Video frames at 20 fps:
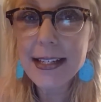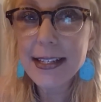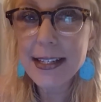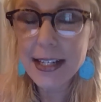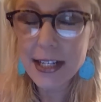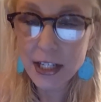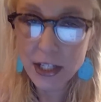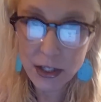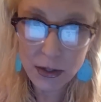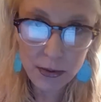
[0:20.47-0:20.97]

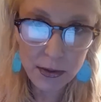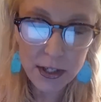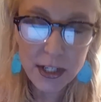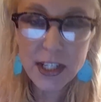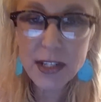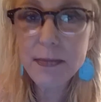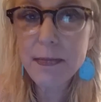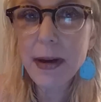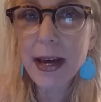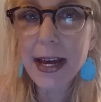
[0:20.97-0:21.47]

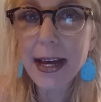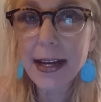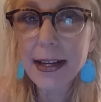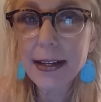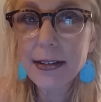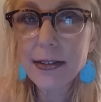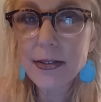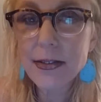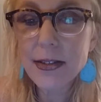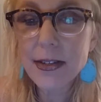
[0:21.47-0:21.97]

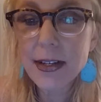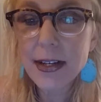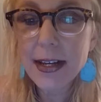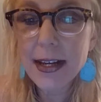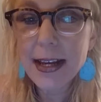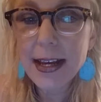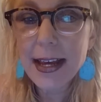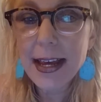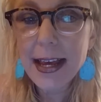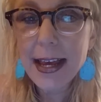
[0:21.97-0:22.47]
disrespect
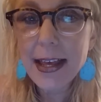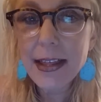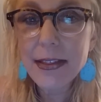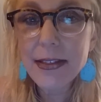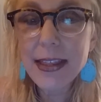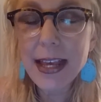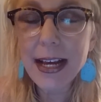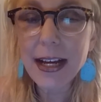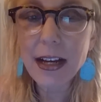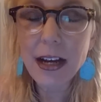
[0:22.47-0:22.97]

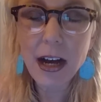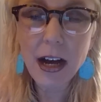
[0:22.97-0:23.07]
that